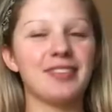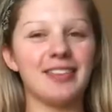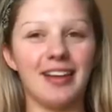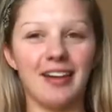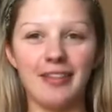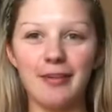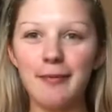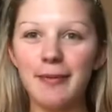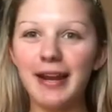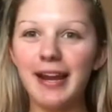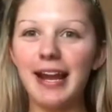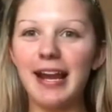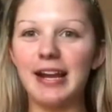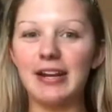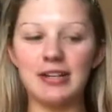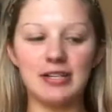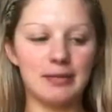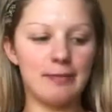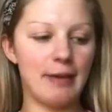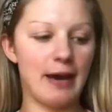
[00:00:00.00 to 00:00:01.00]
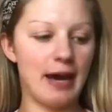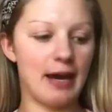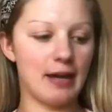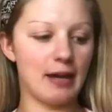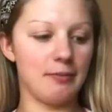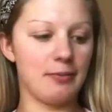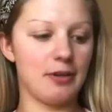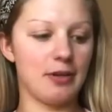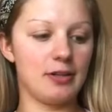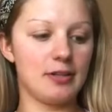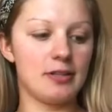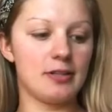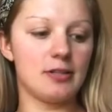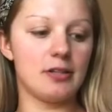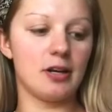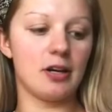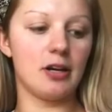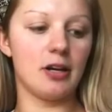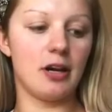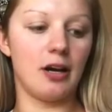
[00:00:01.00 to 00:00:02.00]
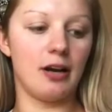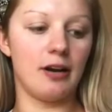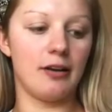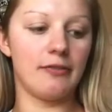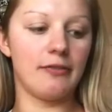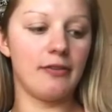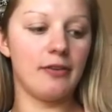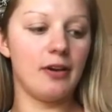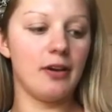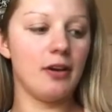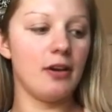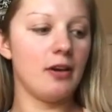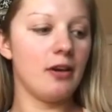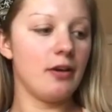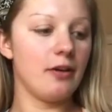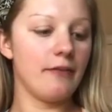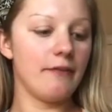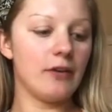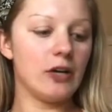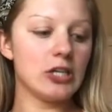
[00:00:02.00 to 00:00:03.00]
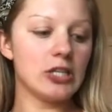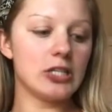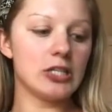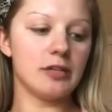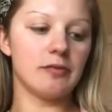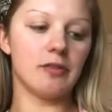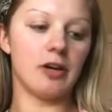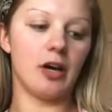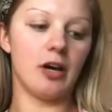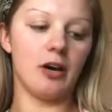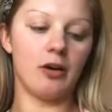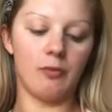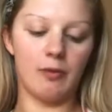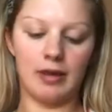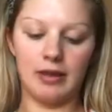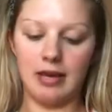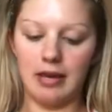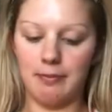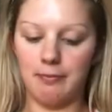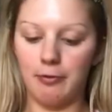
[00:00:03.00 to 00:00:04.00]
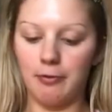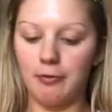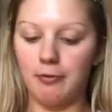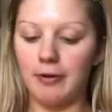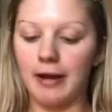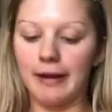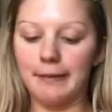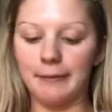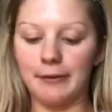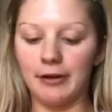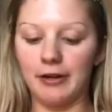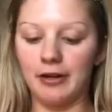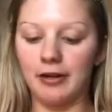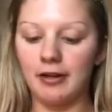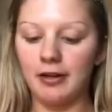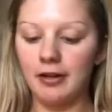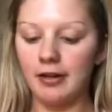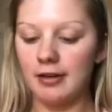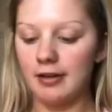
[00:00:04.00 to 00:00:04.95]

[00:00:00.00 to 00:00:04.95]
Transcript: Now that my hair is back, I'm gonna start off first of all with a primer.